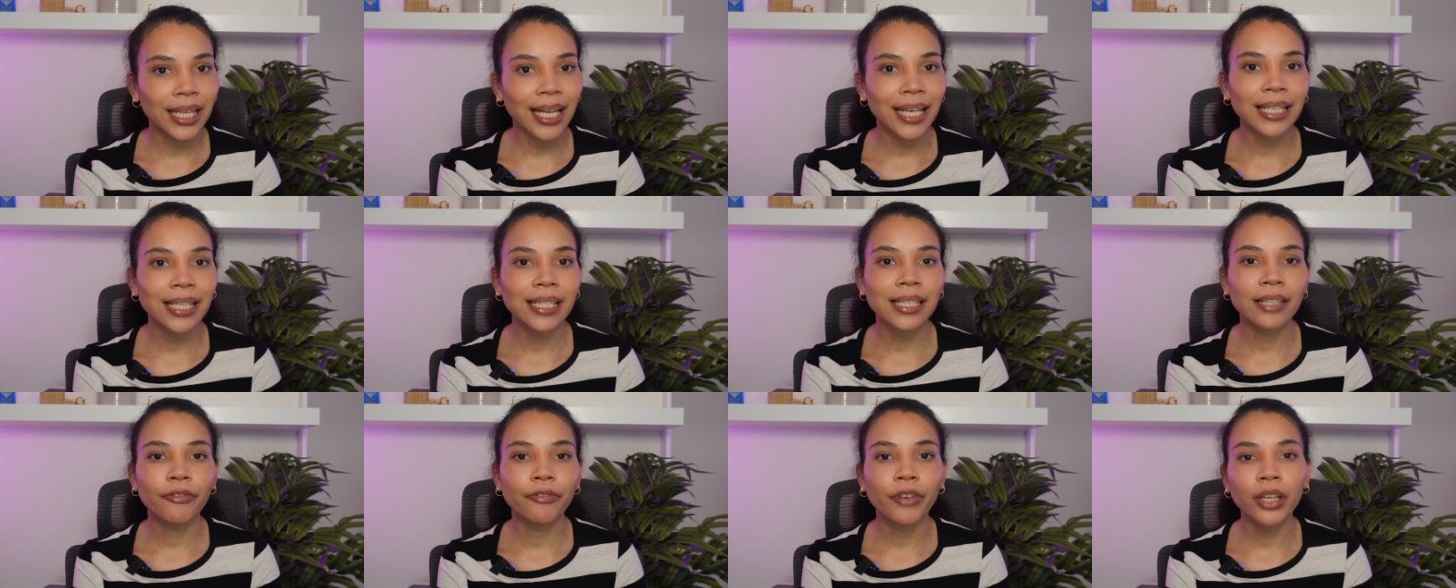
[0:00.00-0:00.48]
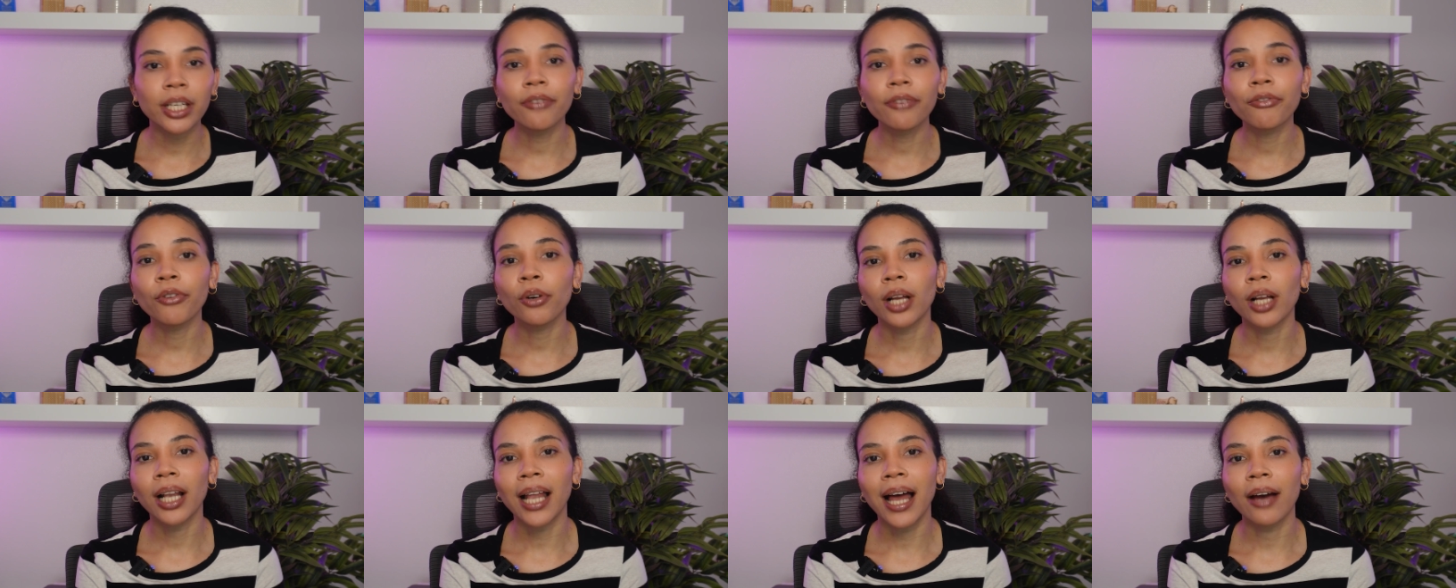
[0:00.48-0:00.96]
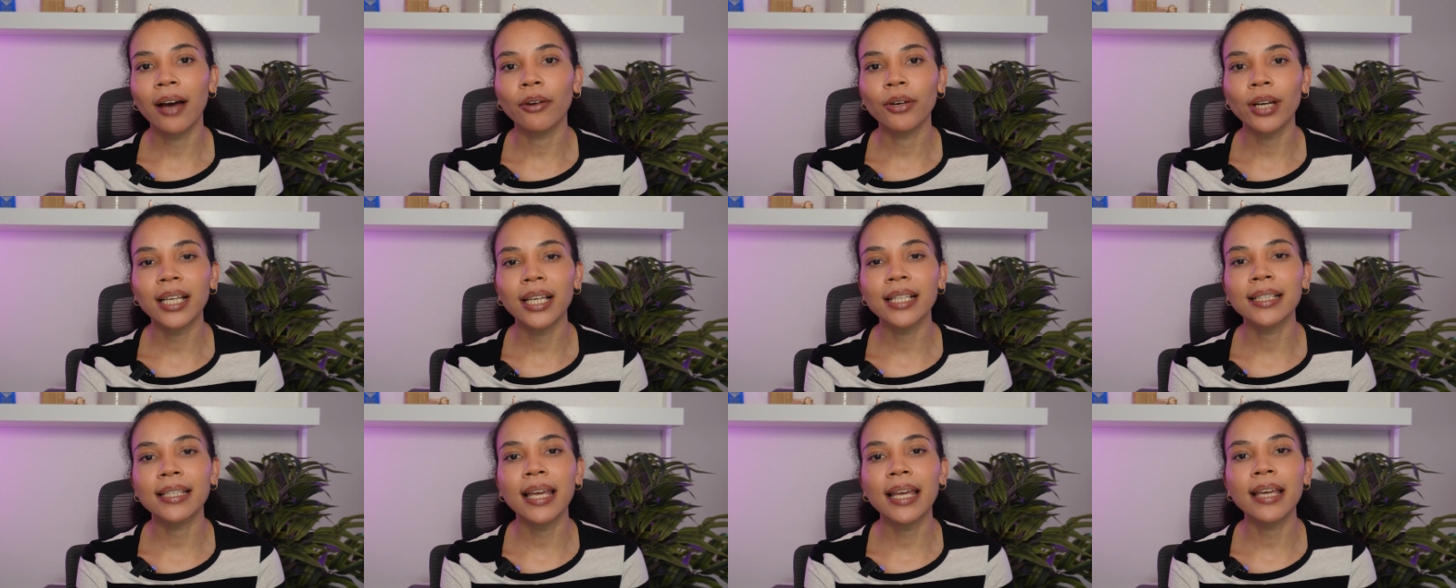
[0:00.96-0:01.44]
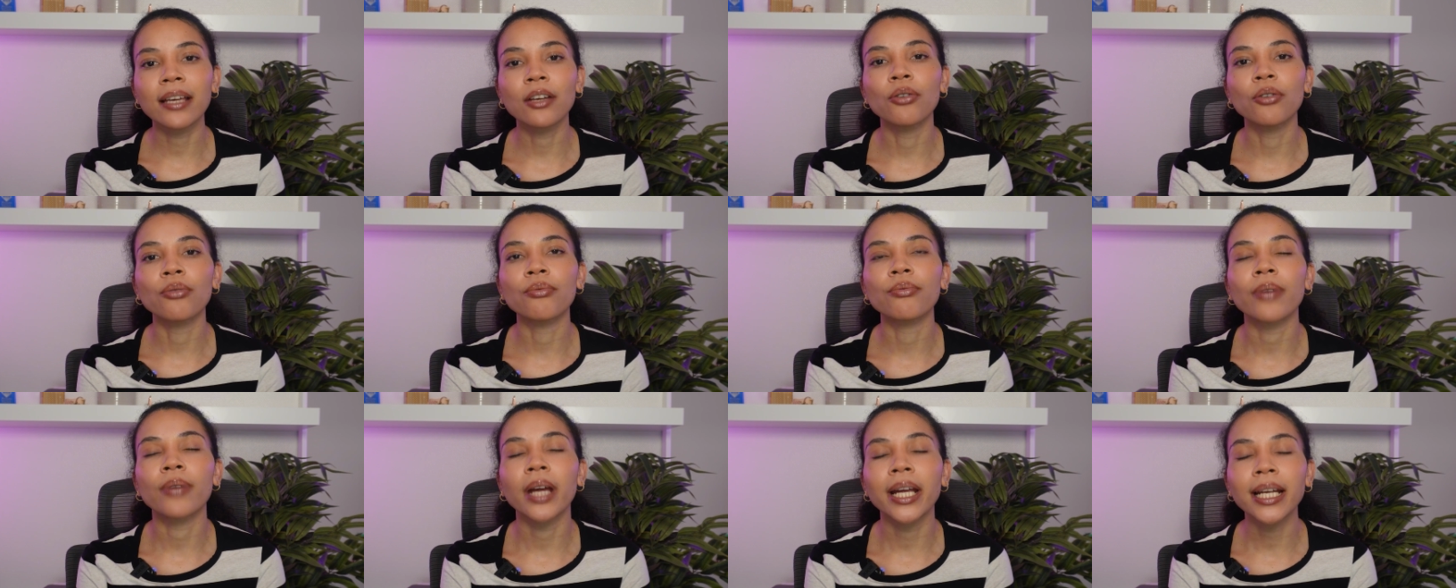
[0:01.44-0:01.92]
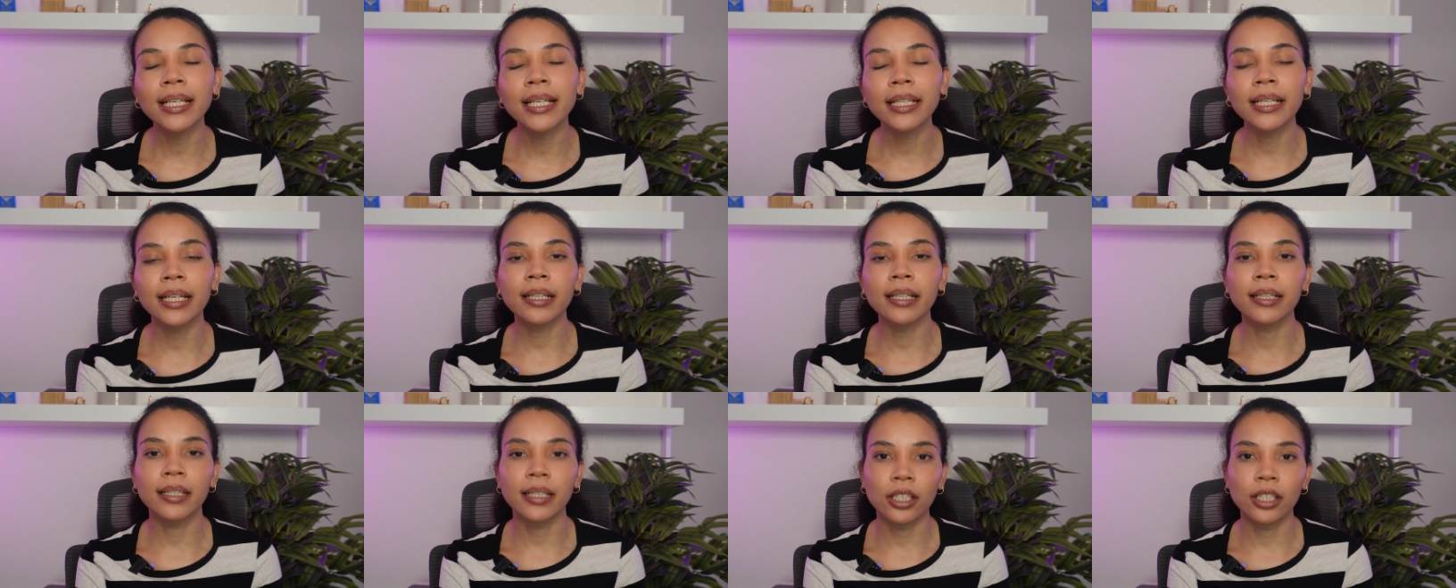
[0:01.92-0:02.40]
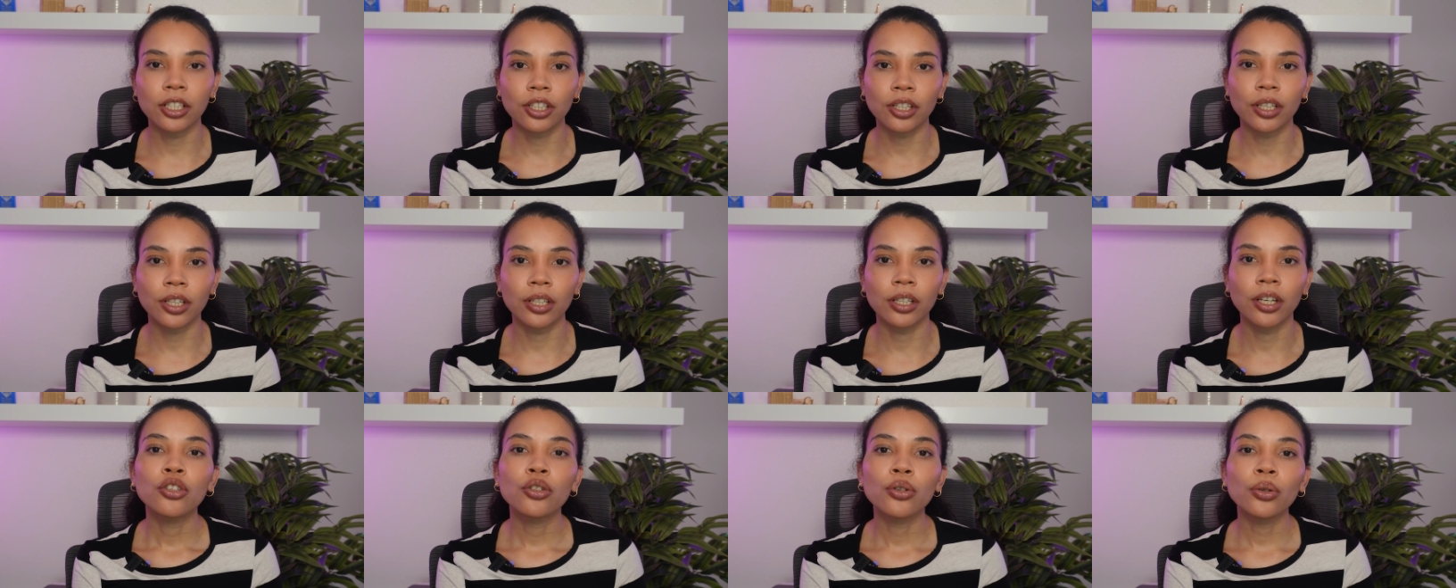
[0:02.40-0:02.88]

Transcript: then Defender for Cloud is a great addition